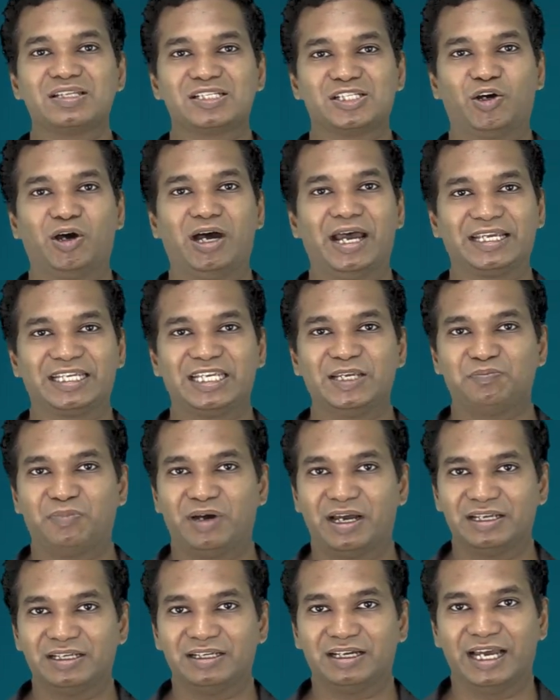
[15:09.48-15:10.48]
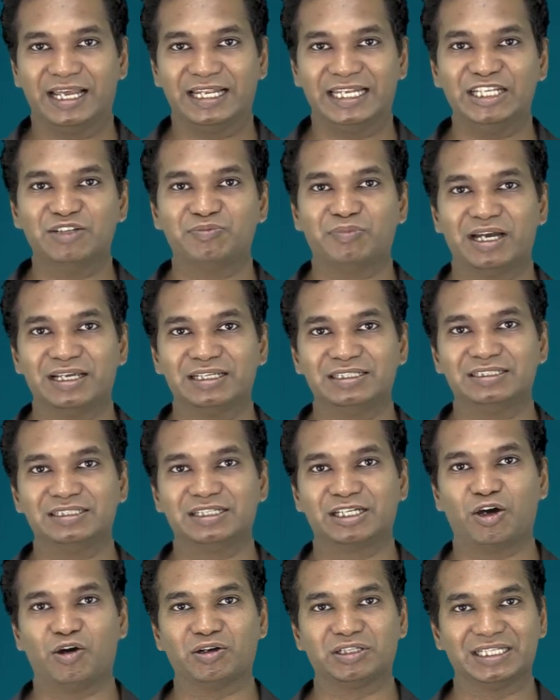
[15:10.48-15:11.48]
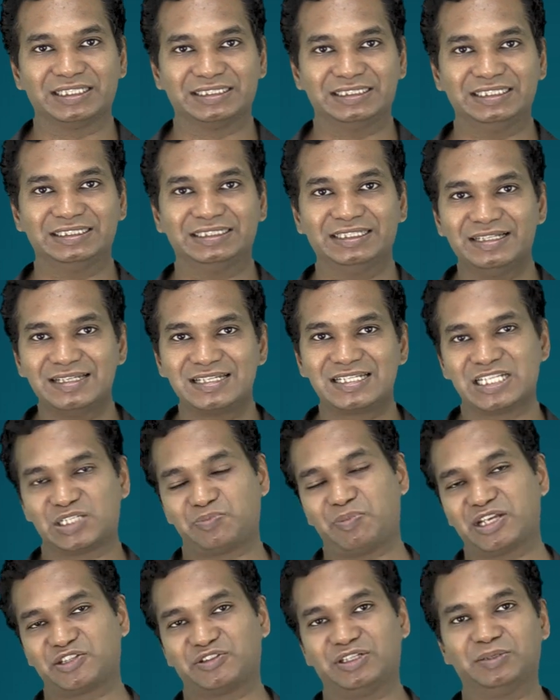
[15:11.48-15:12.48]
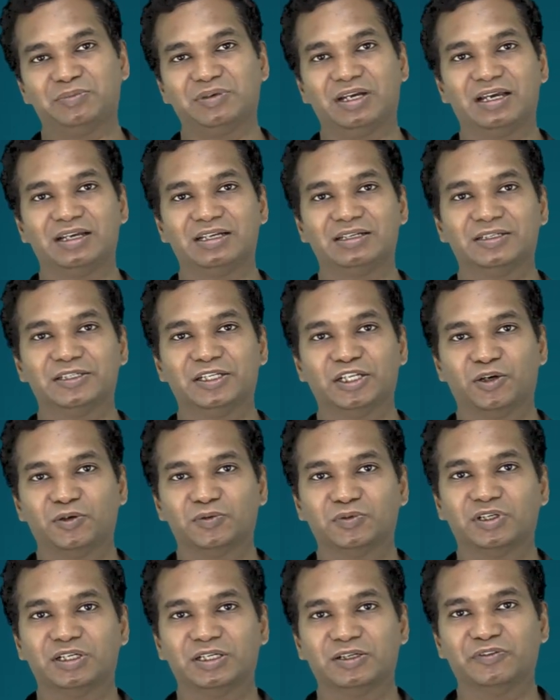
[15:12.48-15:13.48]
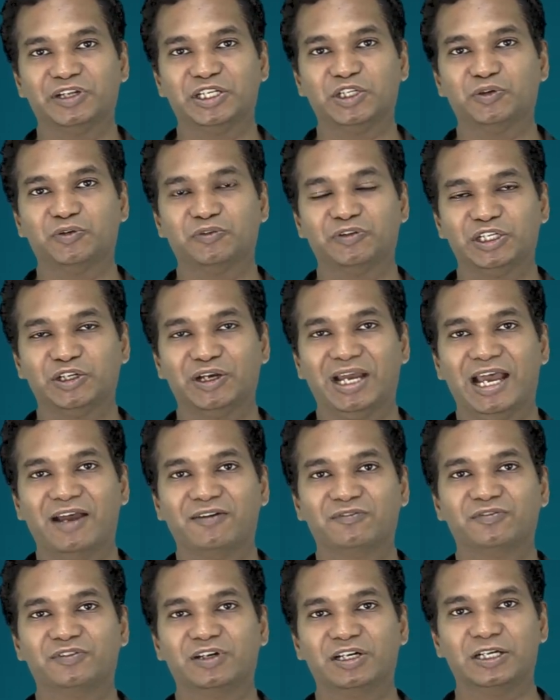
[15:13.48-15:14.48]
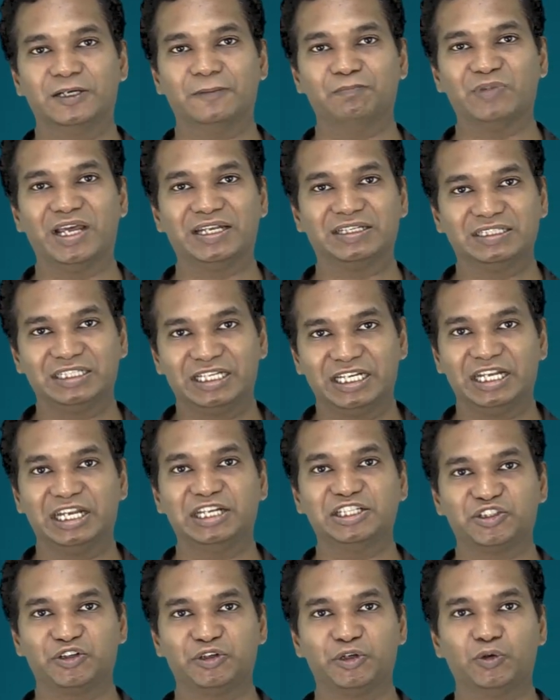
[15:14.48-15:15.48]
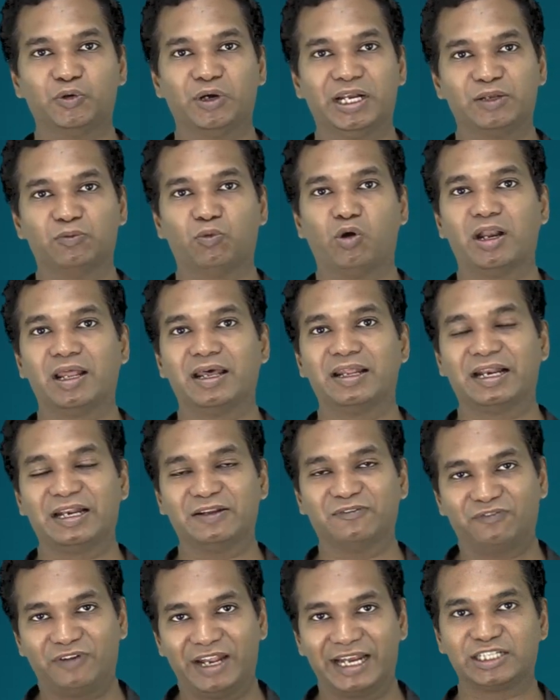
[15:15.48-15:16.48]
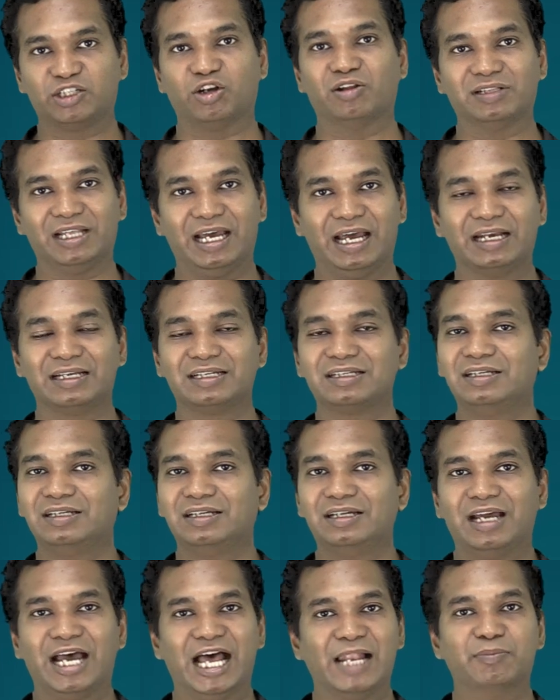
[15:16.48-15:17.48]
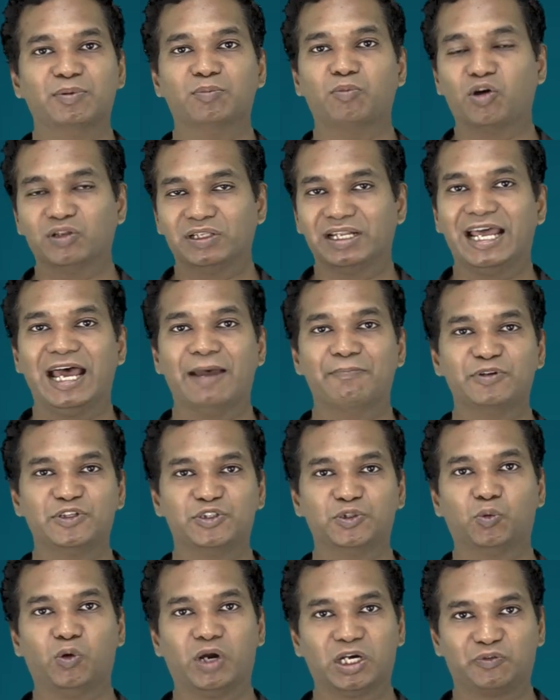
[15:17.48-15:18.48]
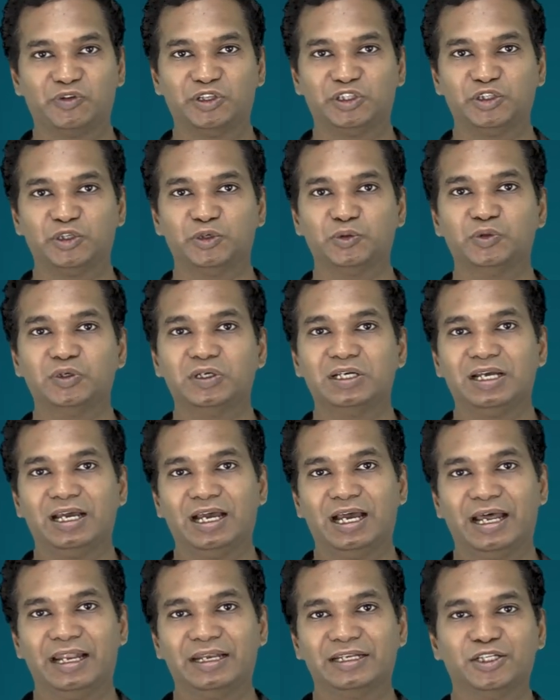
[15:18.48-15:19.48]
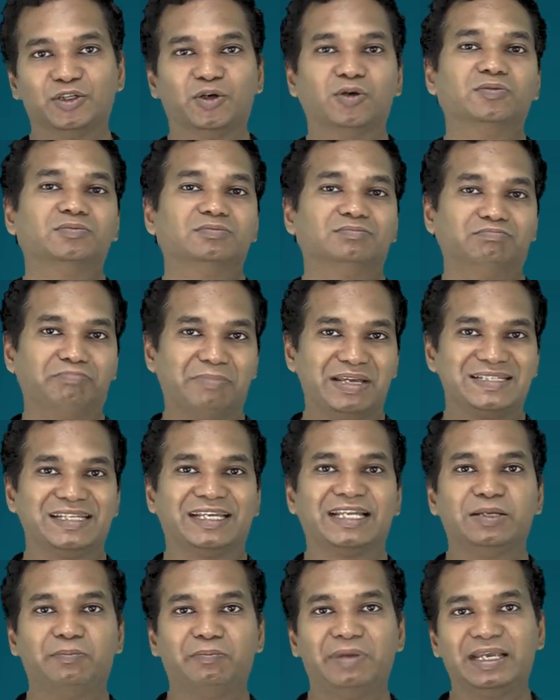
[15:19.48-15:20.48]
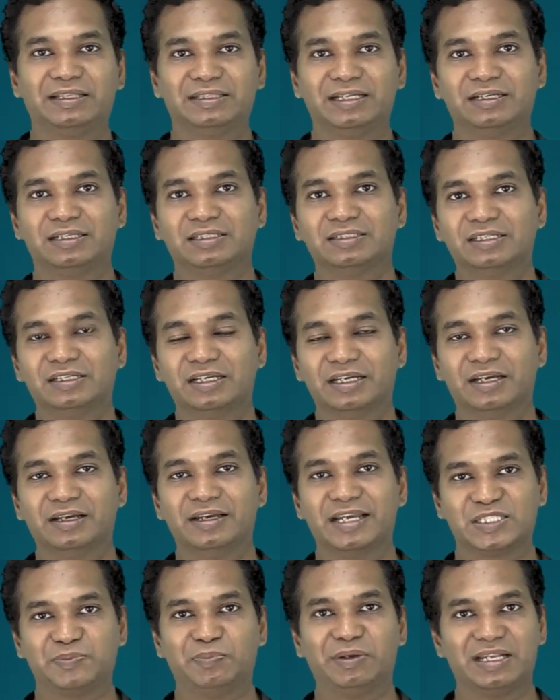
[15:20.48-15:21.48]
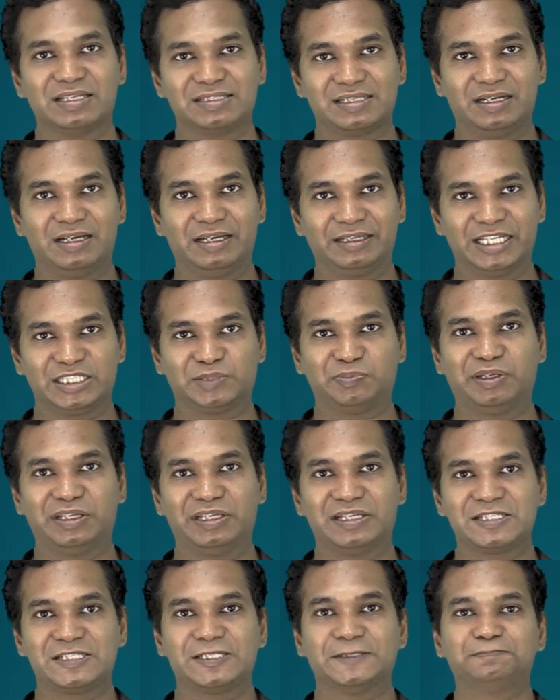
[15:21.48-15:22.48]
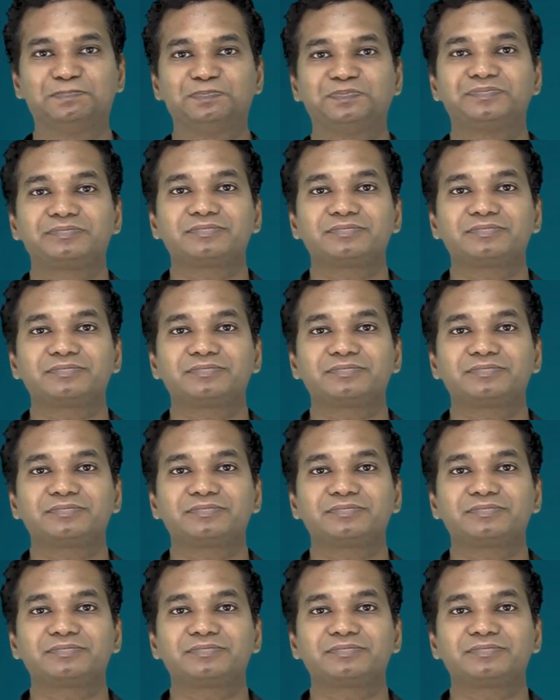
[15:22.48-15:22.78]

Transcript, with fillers: So I keep my, I leave my contact details, especially, uh, you know, uh, when you, when you have uh, attended an interview and you want to reflect on that, I'll be more than happy to work with you and, you know, basically make that uh, experience learning experience.